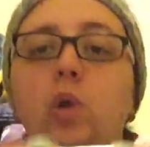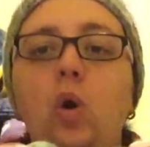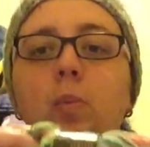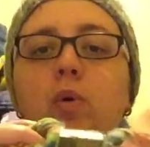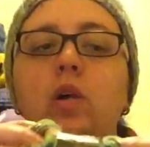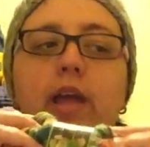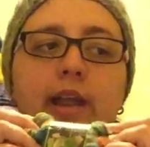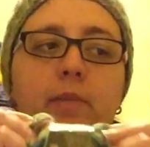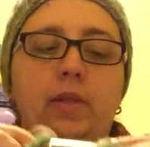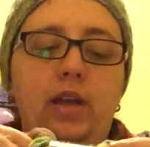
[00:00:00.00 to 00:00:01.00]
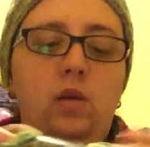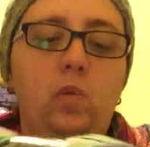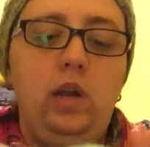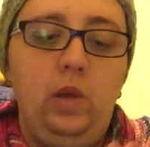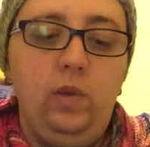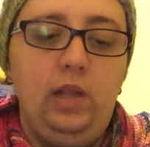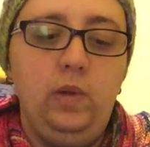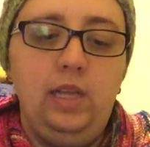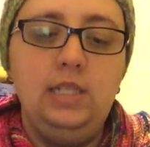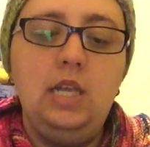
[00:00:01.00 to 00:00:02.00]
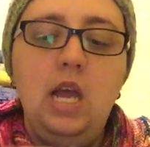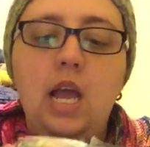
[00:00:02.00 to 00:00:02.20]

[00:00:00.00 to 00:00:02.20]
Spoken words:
with Opal, and I plan on working with it with this.